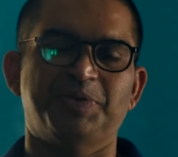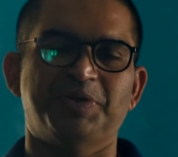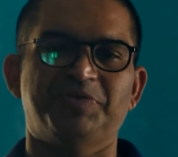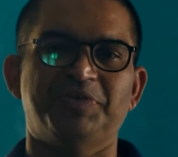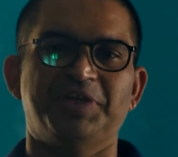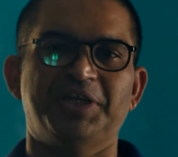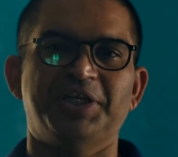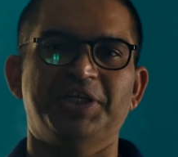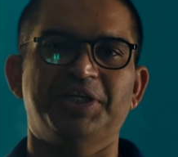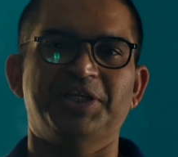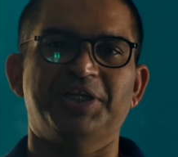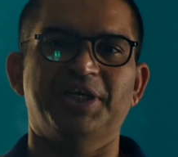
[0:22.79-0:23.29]

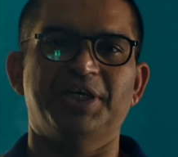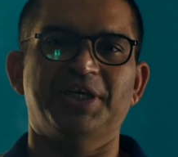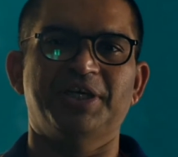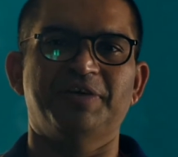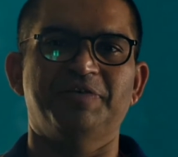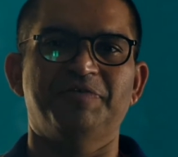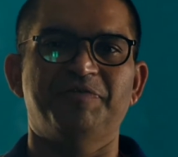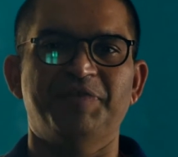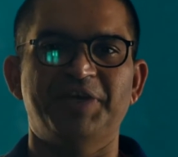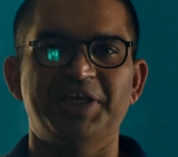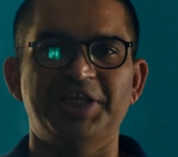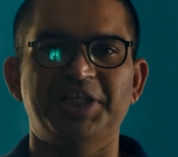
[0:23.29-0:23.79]
between
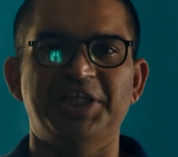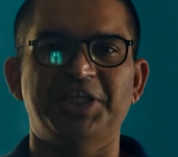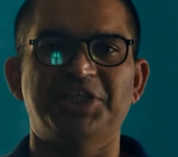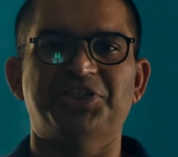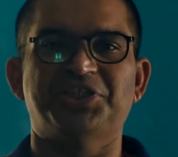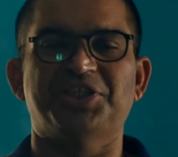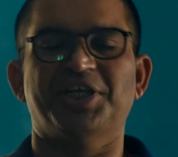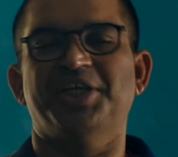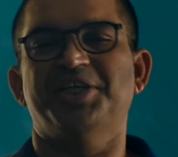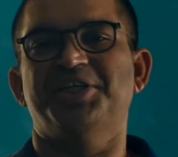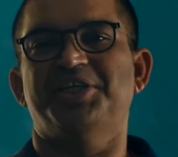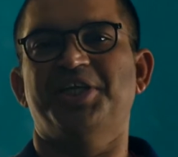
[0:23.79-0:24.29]
the Vedic
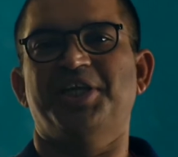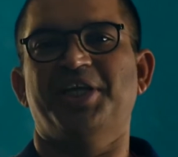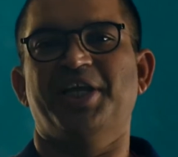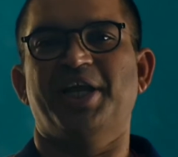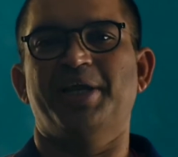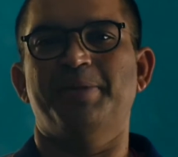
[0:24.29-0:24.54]
chanting